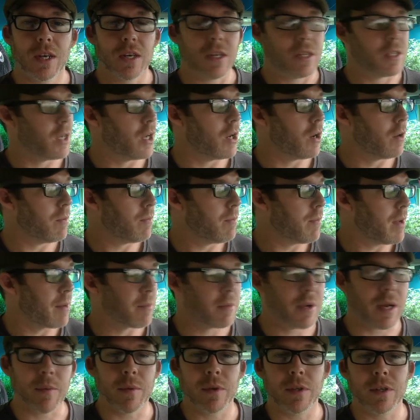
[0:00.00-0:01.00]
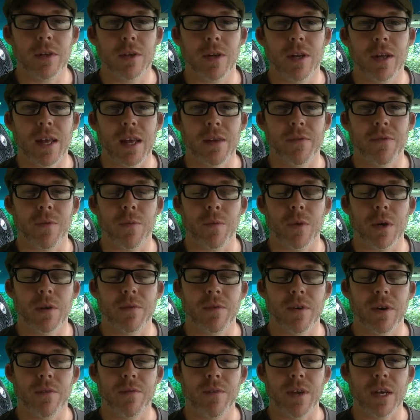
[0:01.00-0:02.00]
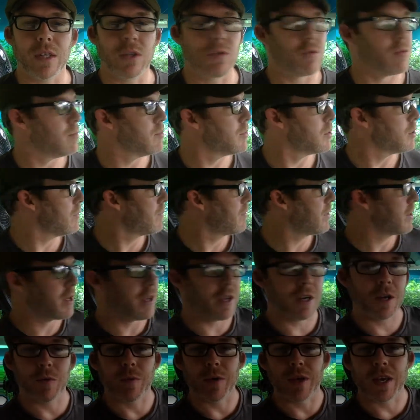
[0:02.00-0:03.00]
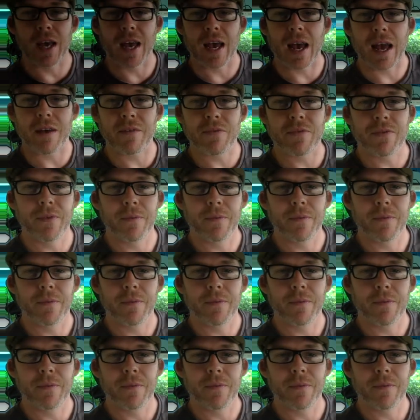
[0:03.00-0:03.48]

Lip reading: So I'm coming to you today from one of our bedrooms. Over here we have